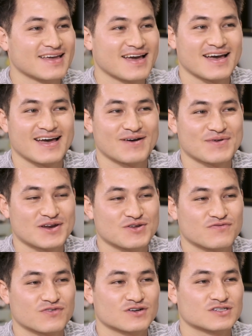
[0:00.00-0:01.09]
Yeah, we had
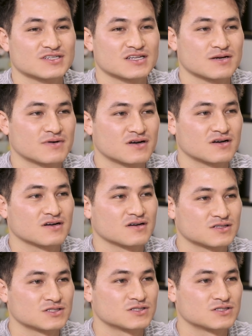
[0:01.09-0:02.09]
you for Saitama,